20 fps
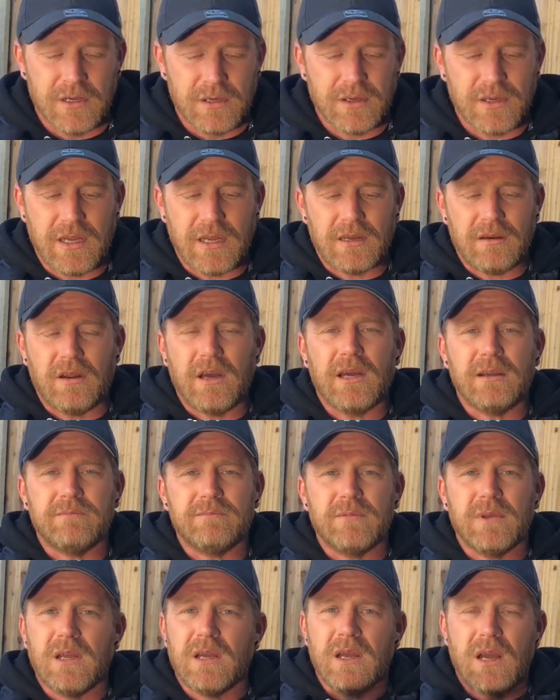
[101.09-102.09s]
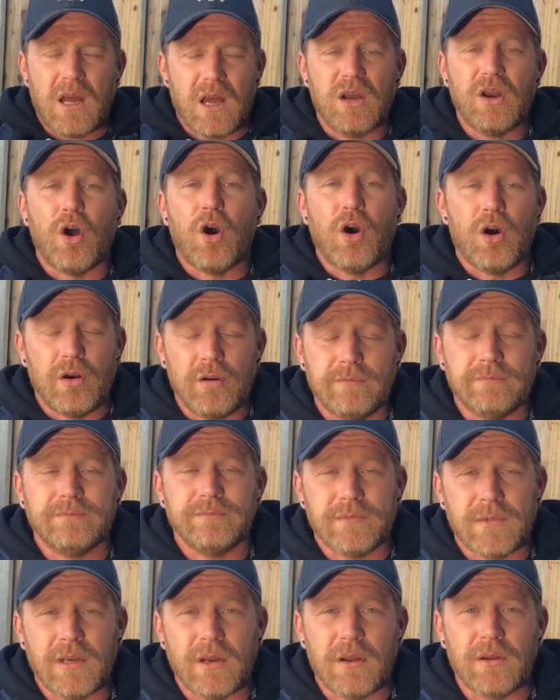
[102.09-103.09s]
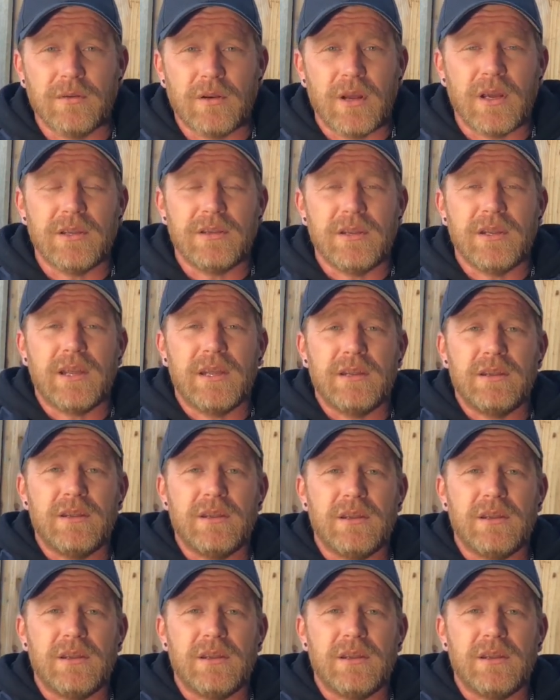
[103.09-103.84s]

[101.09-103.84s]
You get like a lot, you know, like you get,